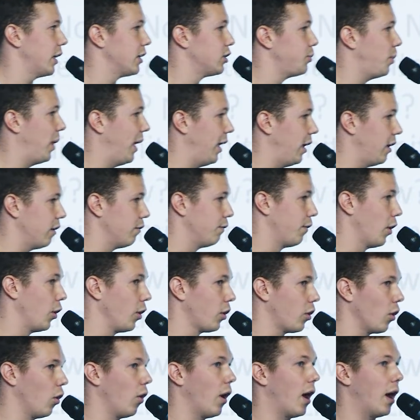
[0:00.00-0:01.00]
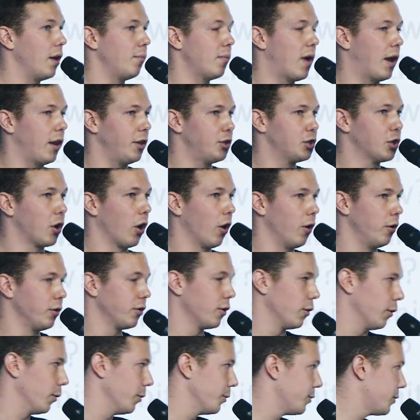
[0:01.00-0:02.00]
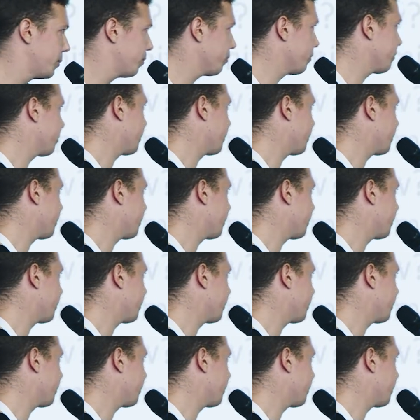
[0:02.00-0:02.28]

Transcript: as p-invoke or unmanaged code calls.